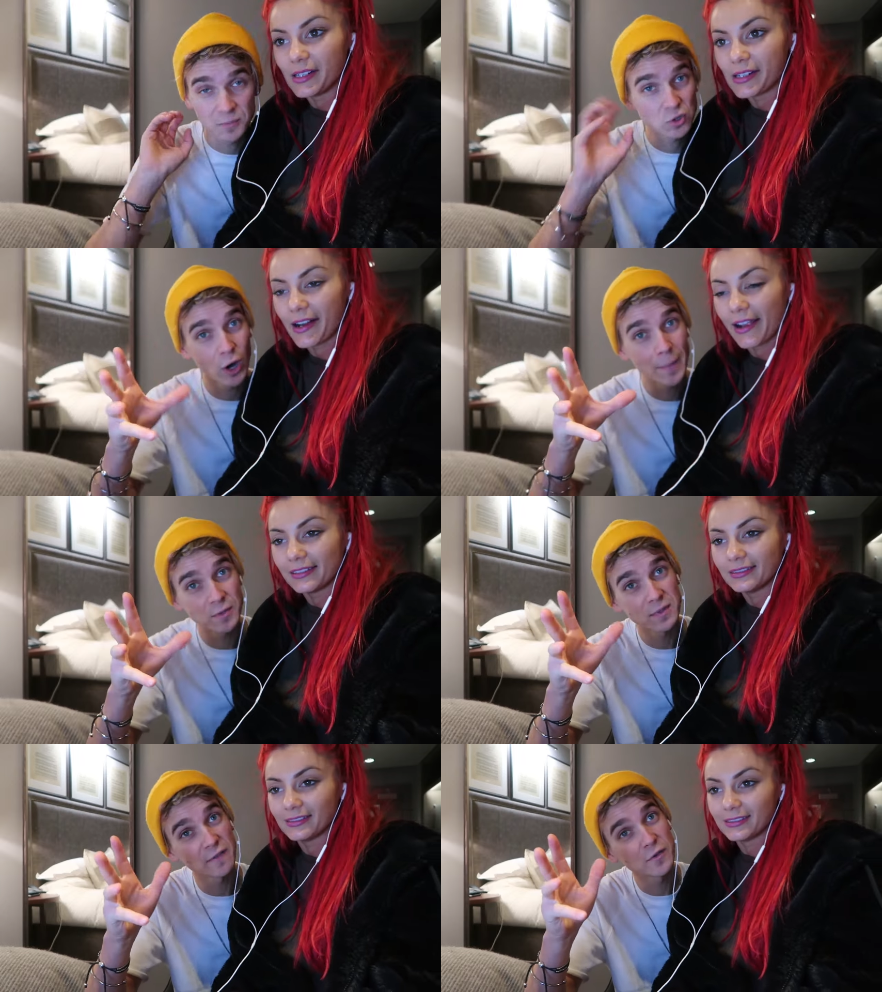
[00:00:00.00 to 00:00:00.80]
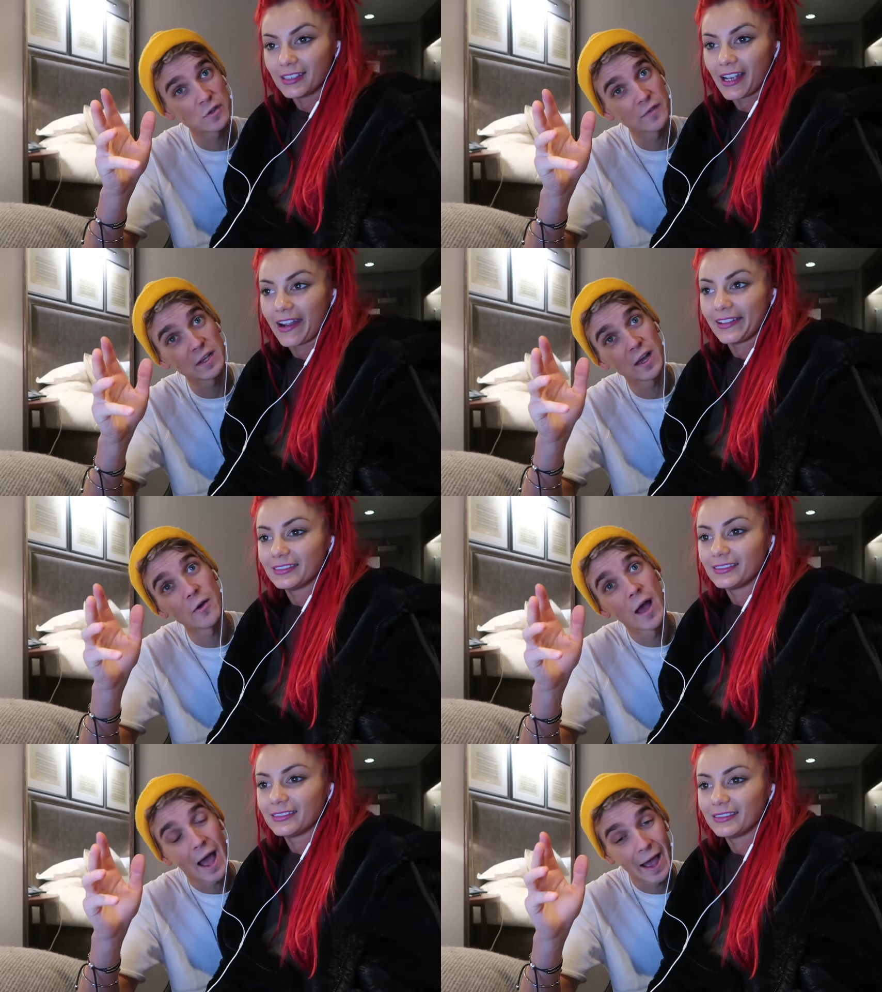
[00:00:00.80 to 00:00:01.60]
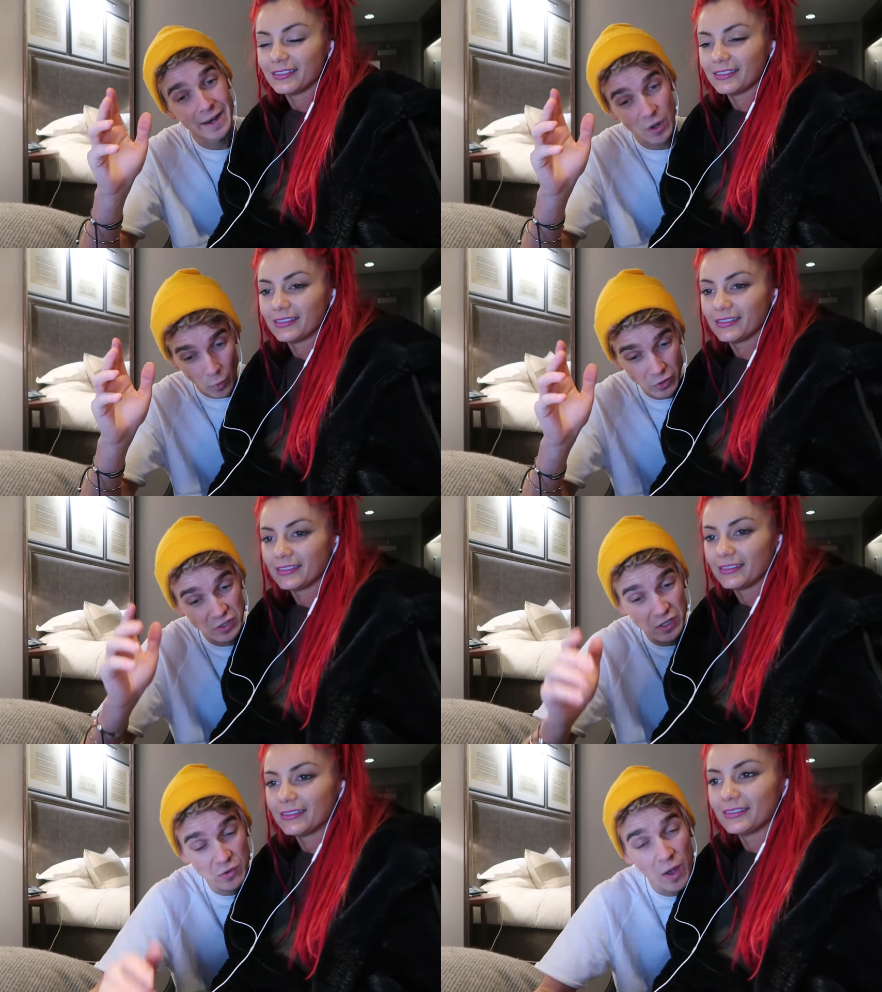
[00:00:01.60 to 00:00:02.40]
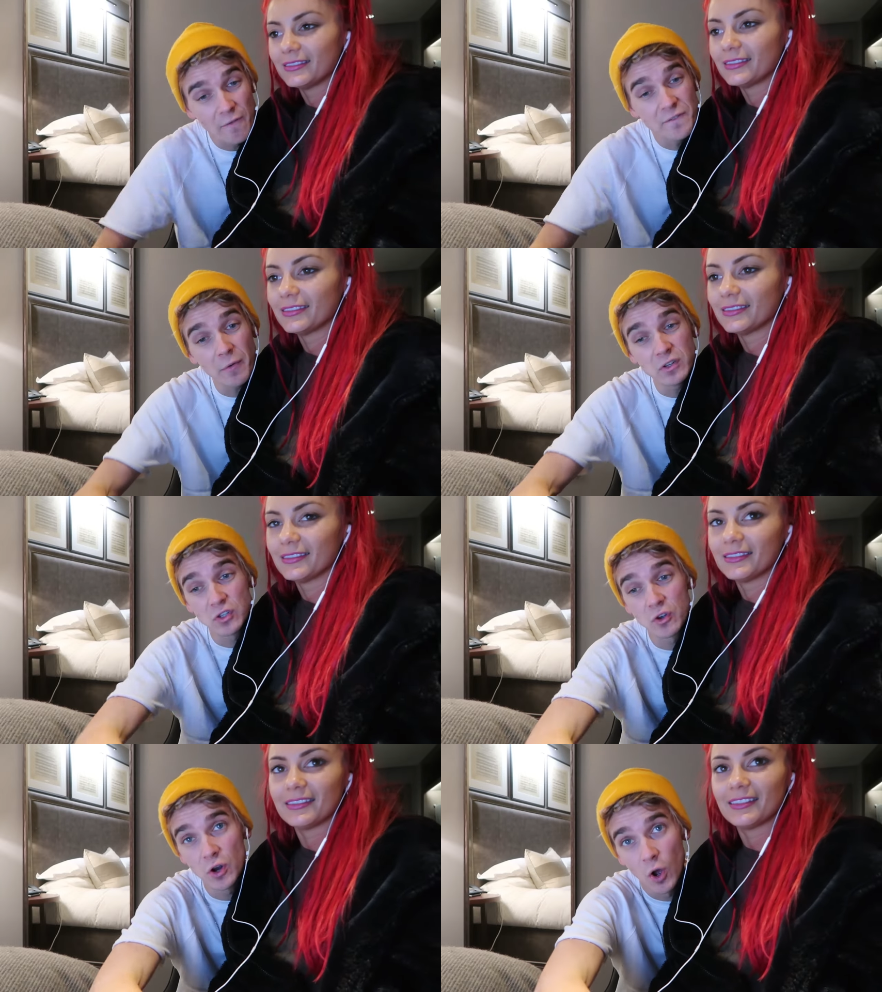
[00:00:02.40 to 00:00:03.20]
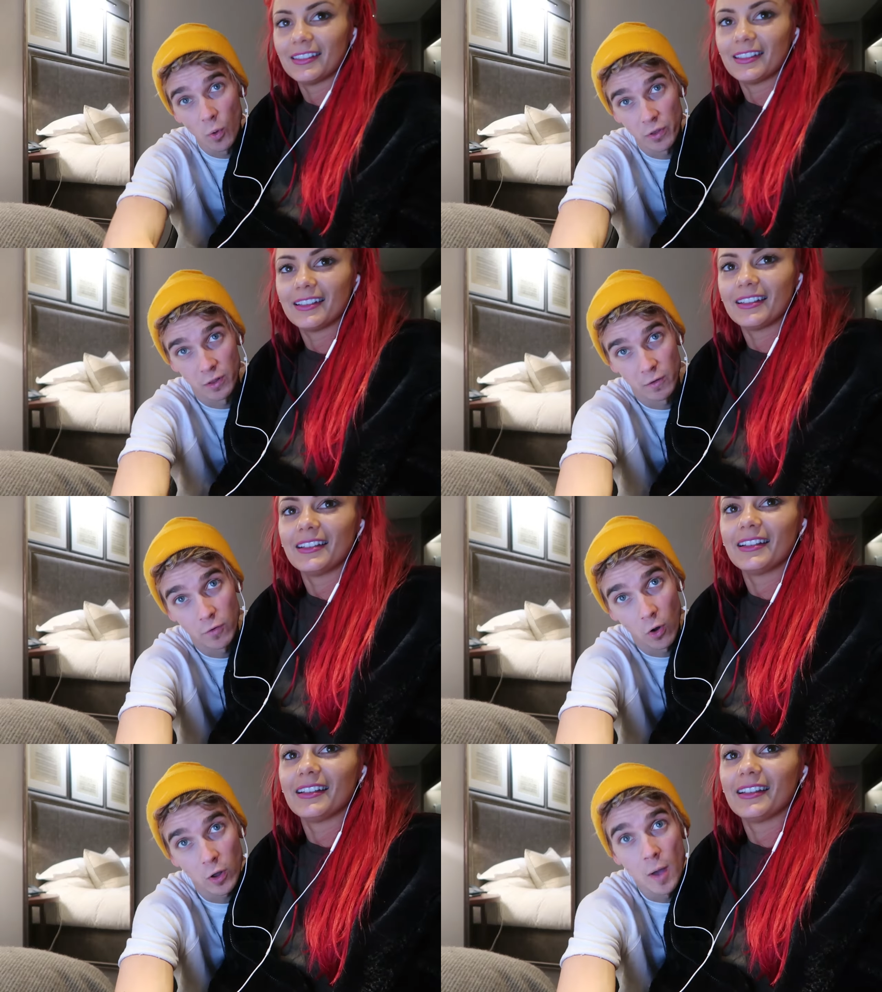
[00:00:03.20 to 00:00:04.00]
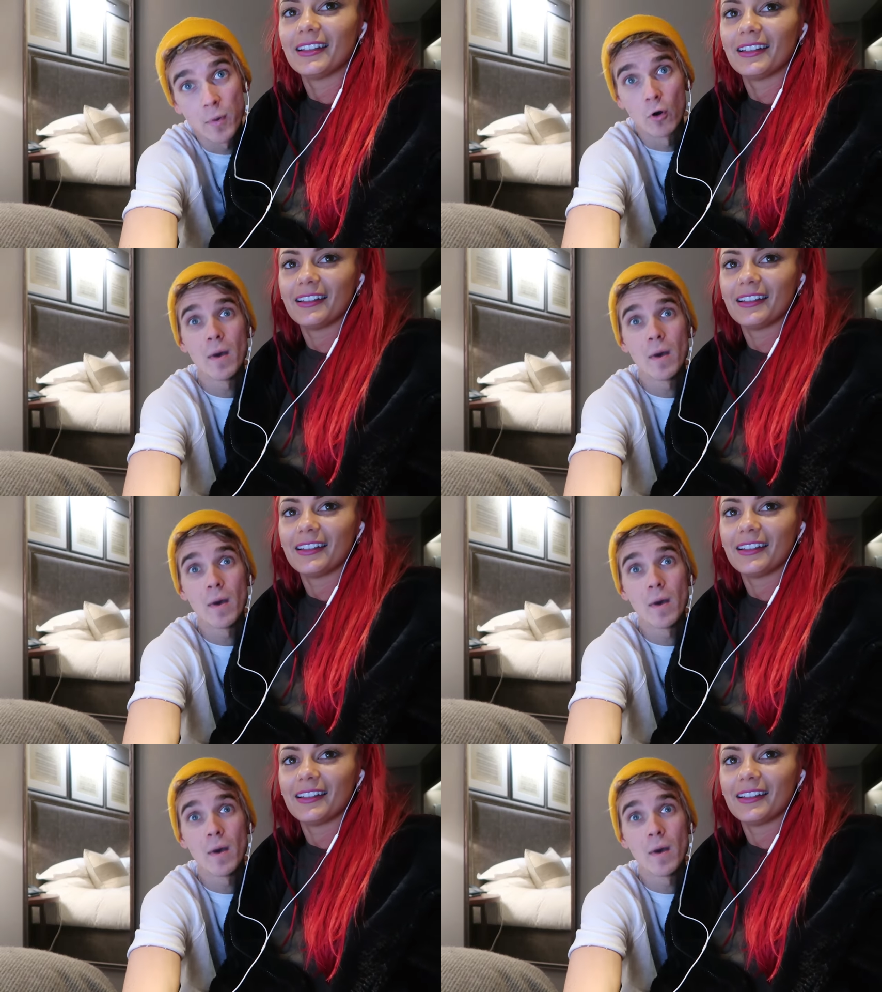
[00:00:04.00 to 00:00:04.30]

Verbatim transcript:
Speaker 1: Subscribe so you don't miss a future video, and we'll see you very soon with another vlog. But